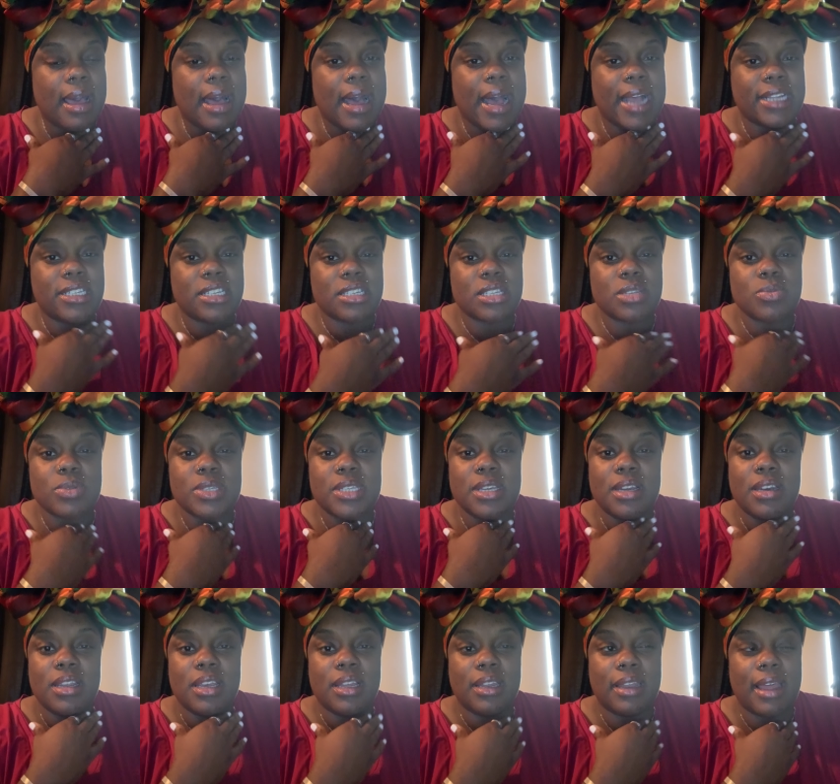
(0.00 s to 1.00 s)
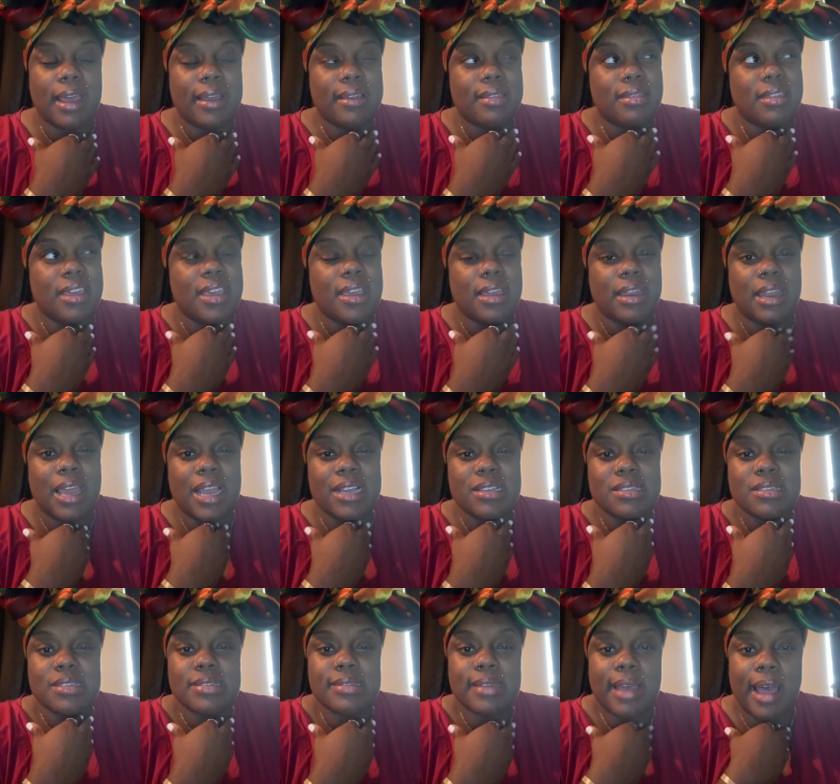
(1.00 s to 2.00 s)
I just was sitting here like thinking like,
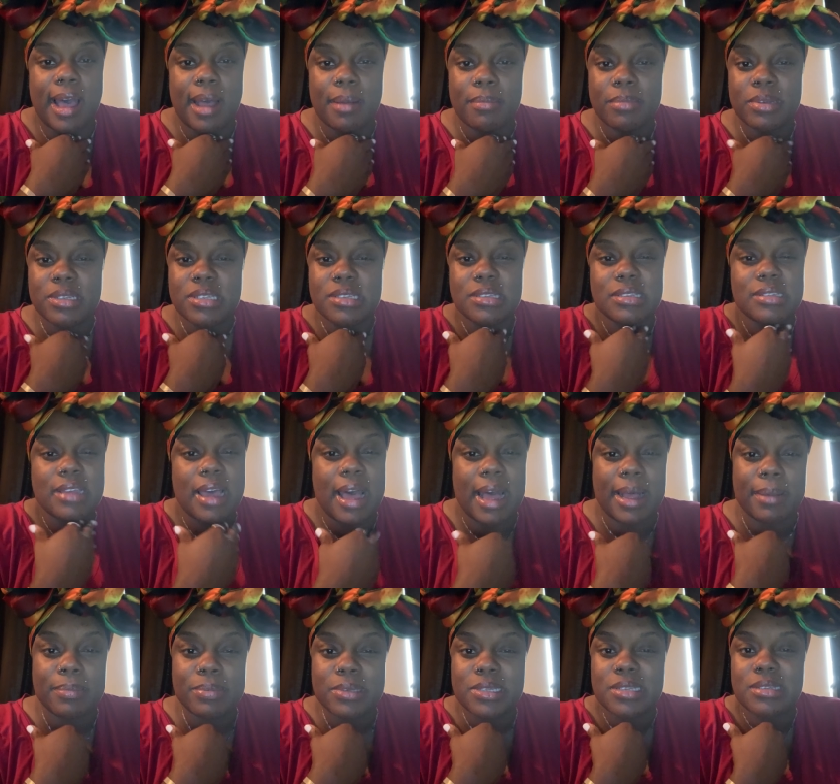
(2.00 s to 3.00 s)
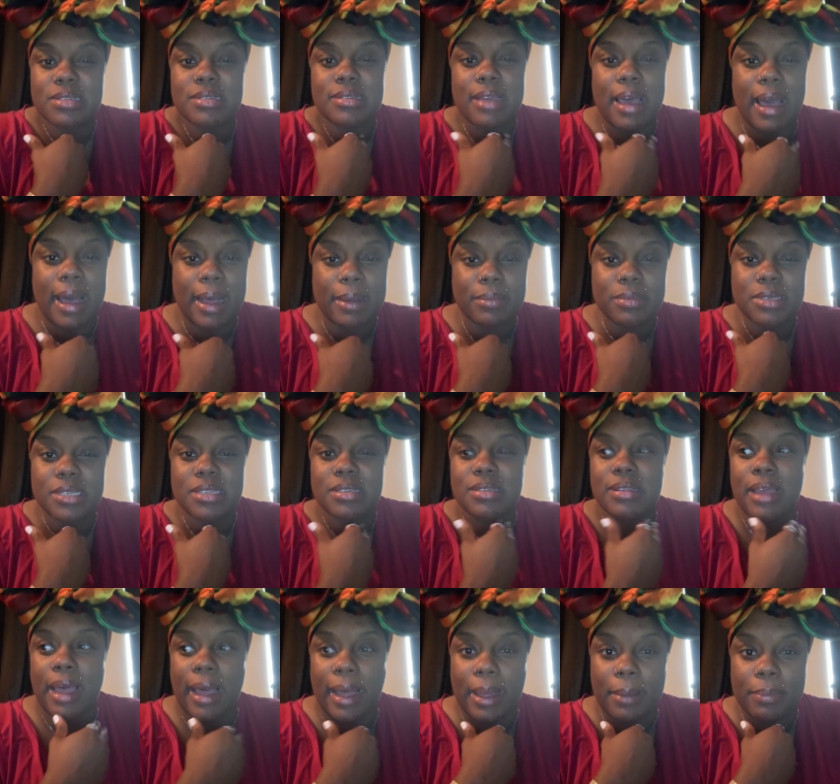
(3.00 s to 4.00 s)
stop, stop, stop,
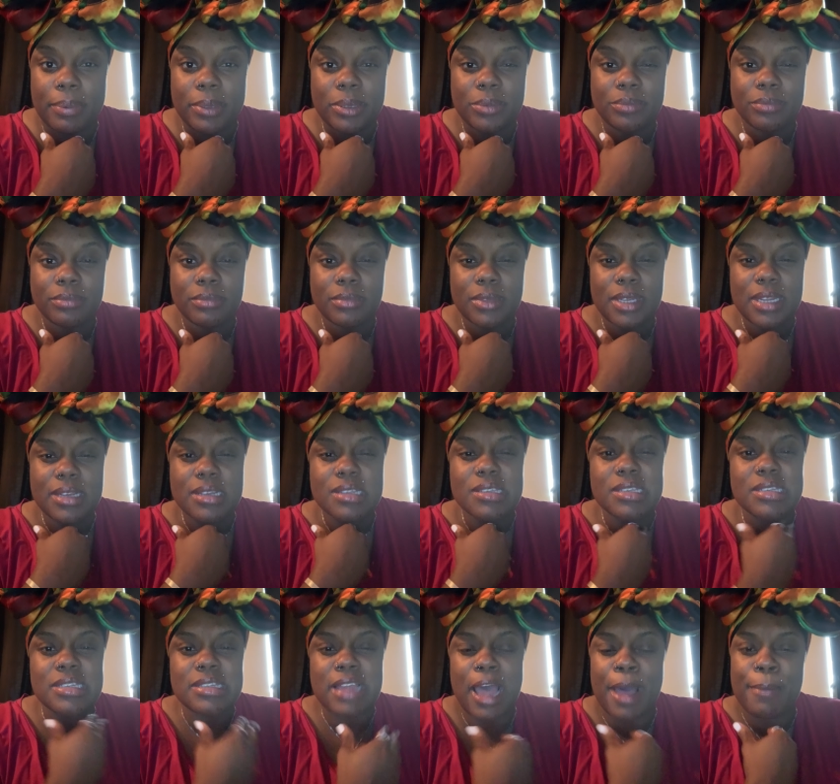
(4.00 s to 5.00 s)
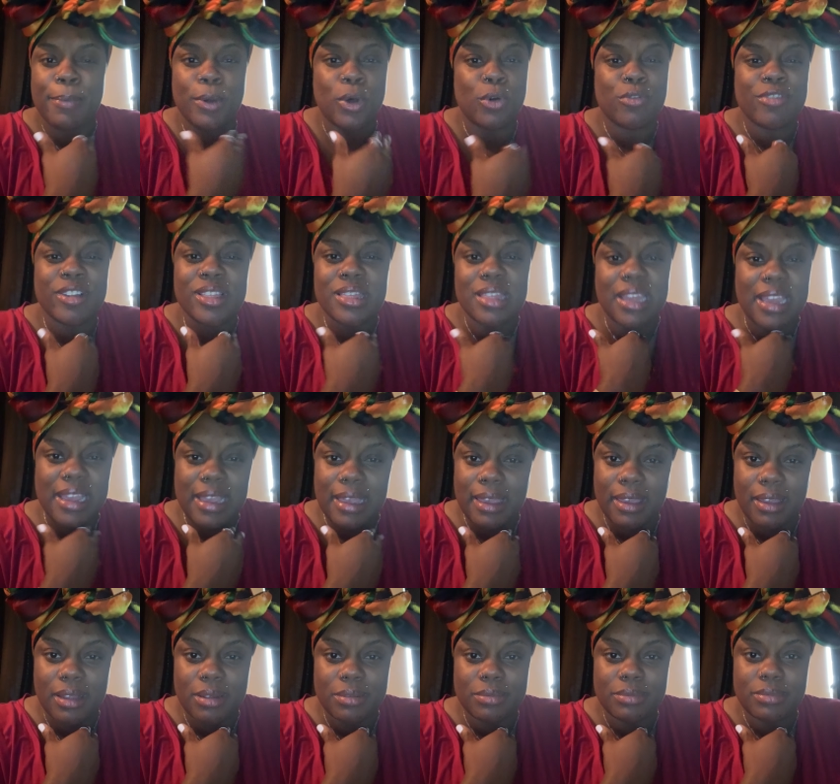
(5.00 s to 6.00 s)
stop. Stop
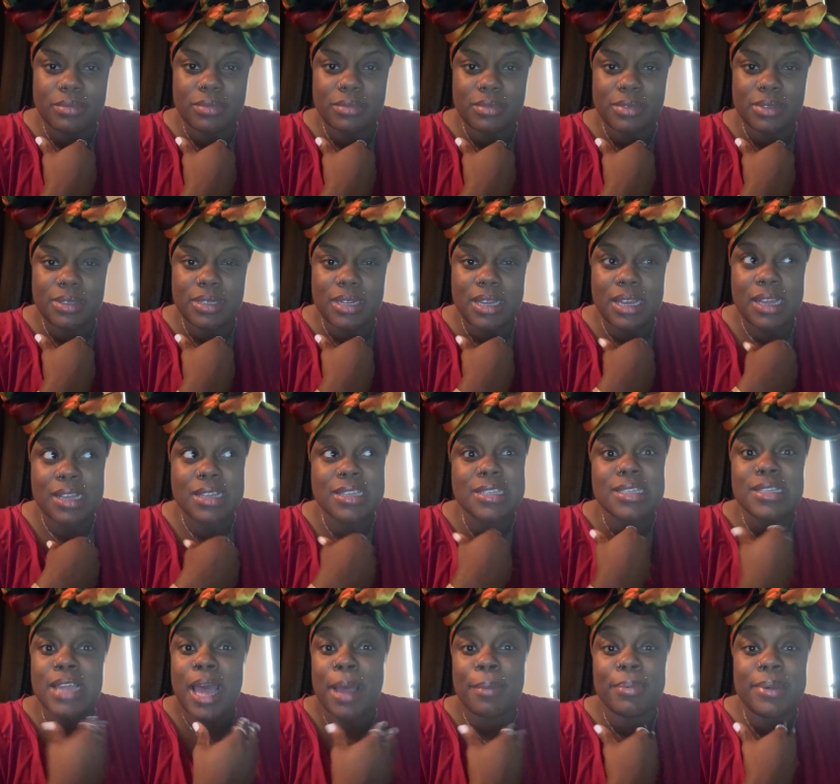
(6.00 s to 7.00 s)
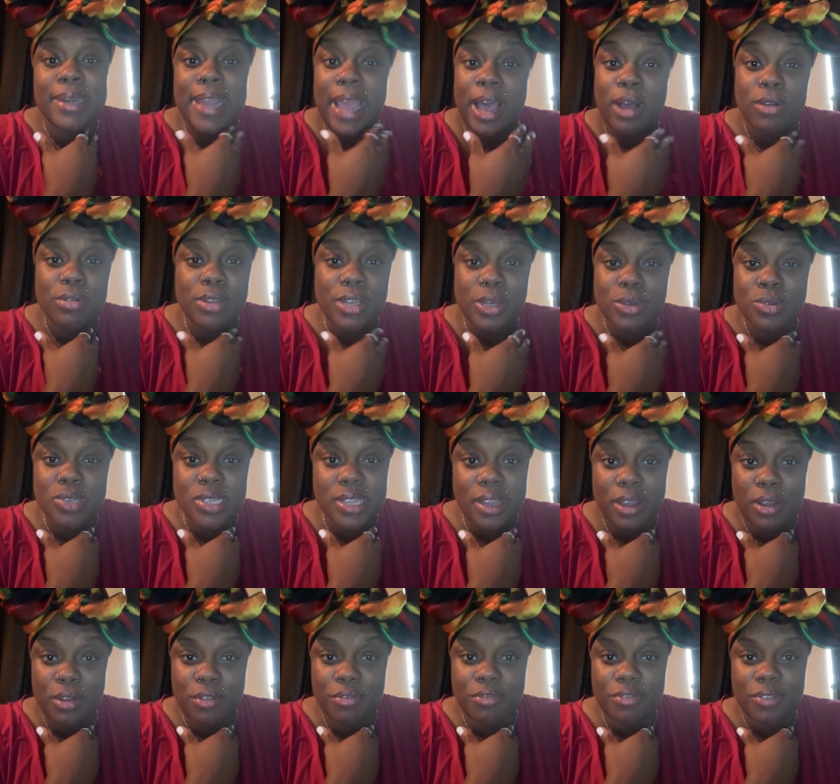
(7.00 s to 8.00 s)
overthinking. Stop doubting
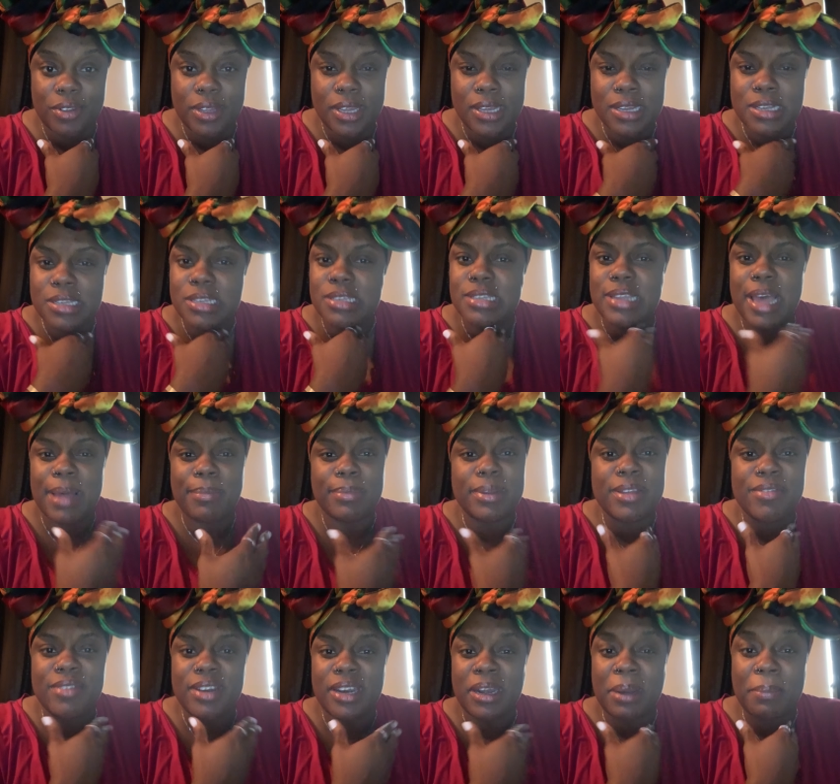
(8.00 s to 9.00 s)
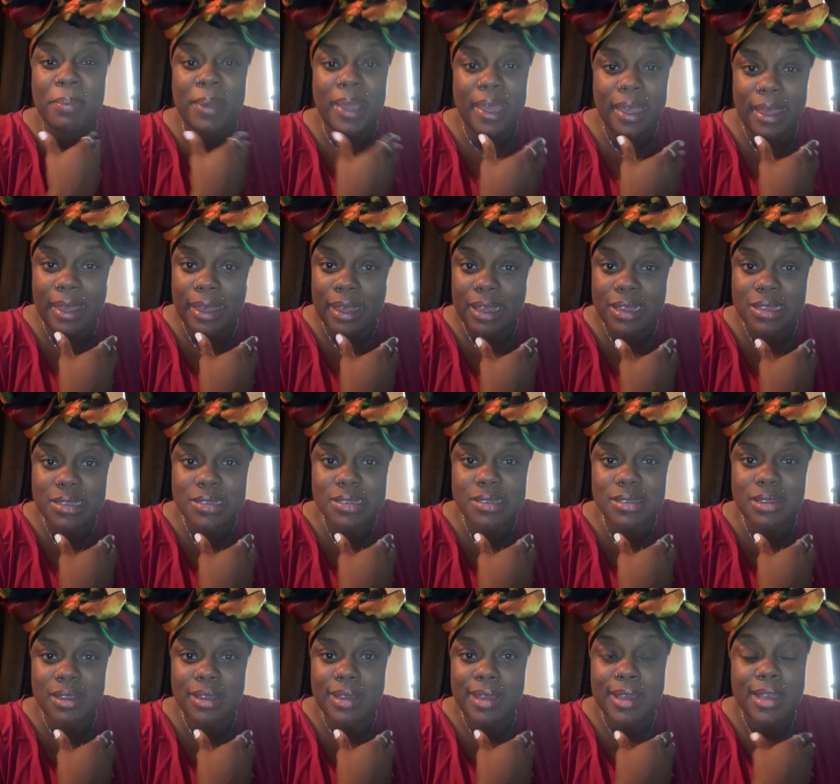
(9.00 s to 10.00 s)
yourself. Stop living in the
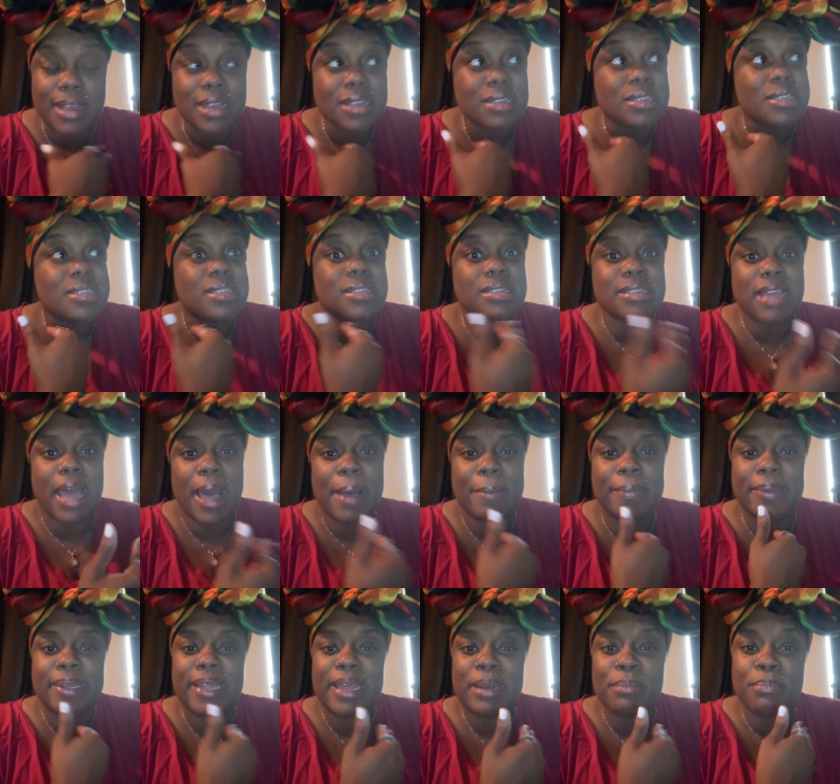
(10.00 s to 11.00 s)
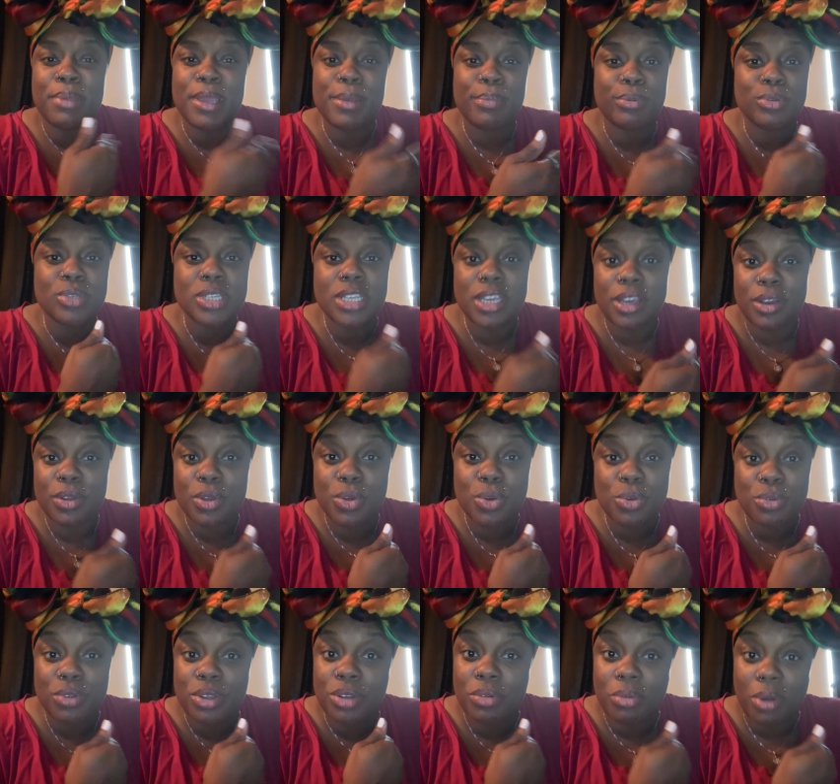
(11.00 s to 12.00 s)
past. Stop letting people tell you
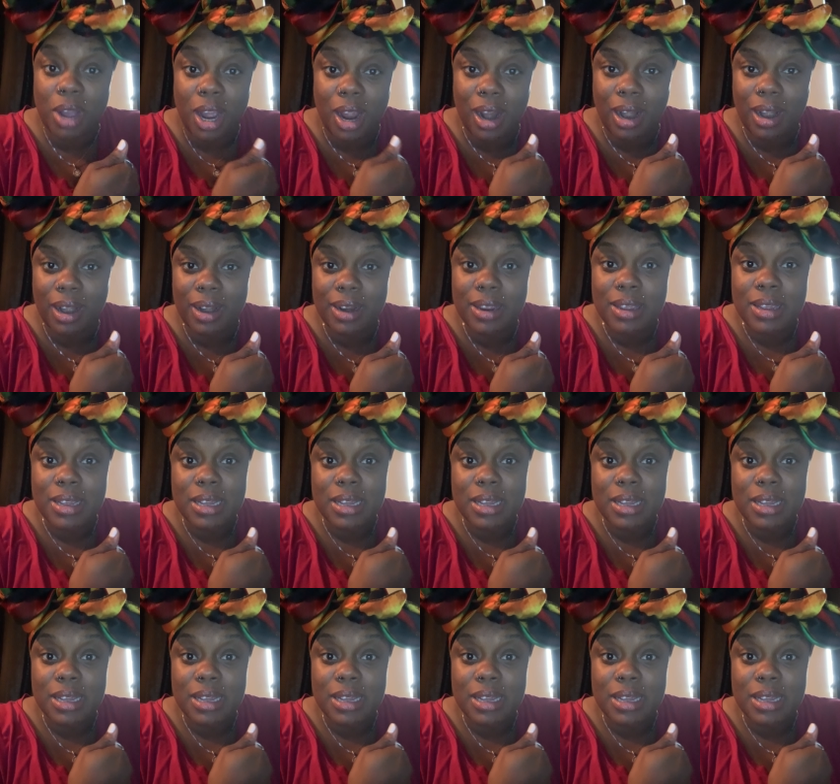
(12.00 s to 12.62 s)
who you are.